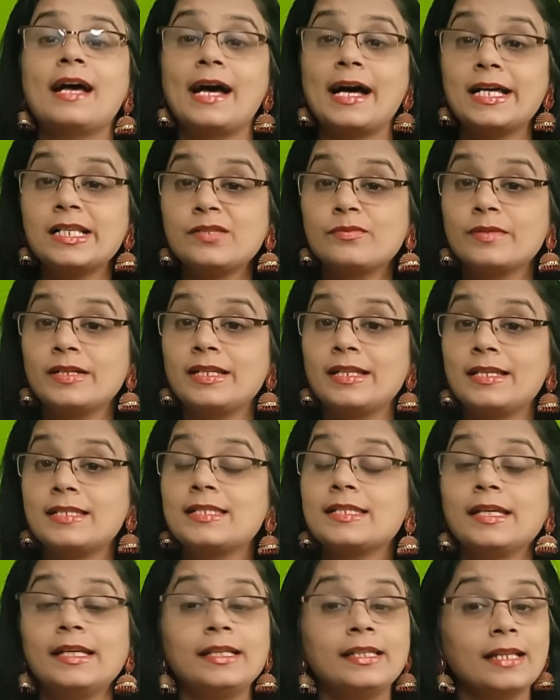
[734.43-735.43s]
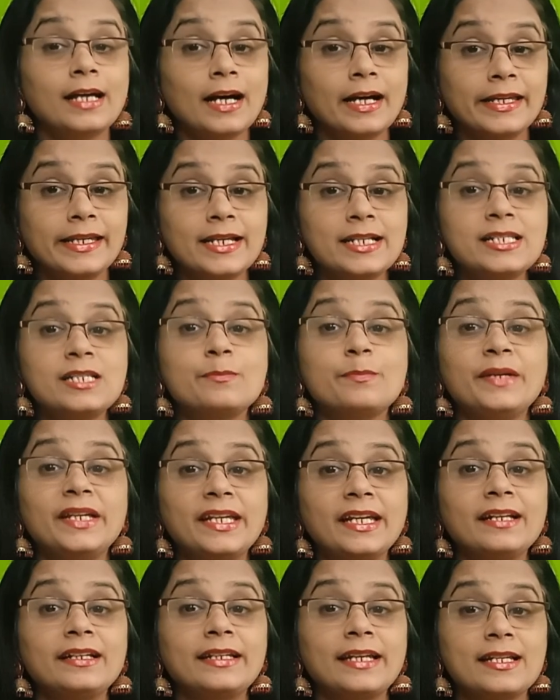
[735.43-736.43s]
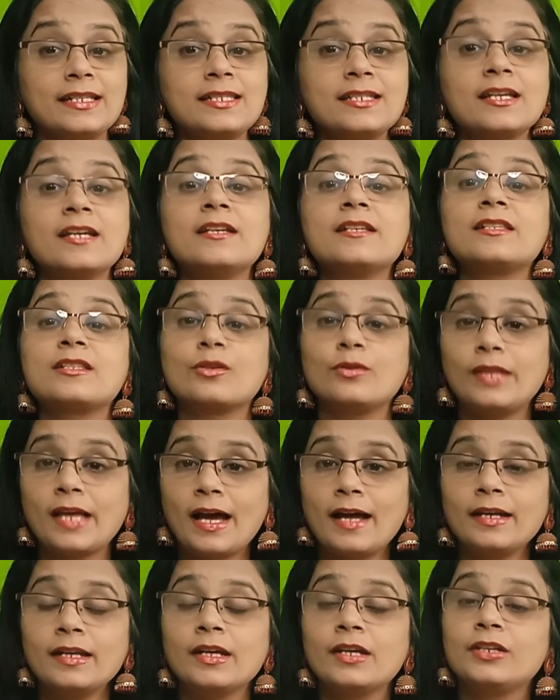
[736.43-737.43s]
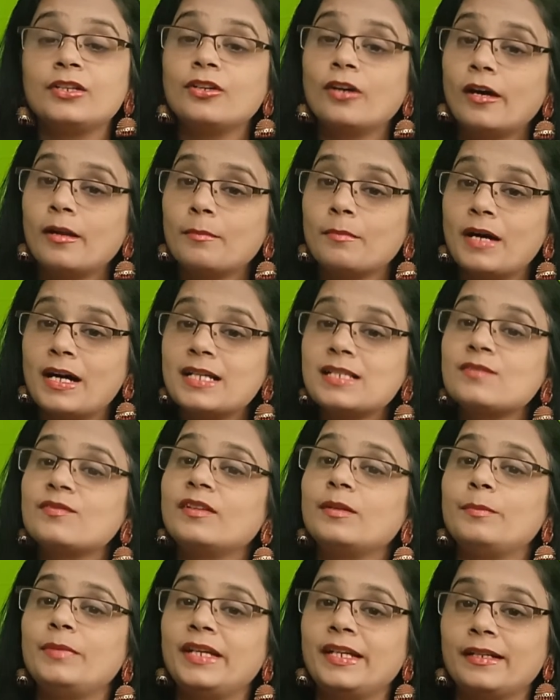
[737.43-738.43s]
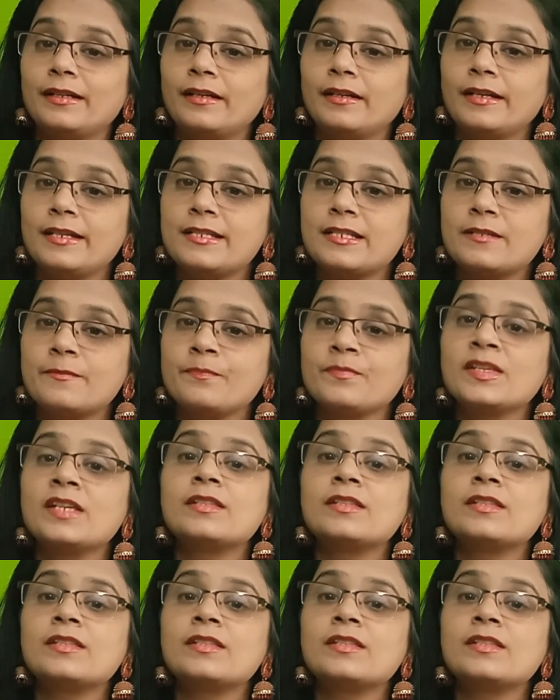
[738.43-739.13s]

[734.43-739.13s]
as well as in the IELTS speaking test so that your marks will be increased.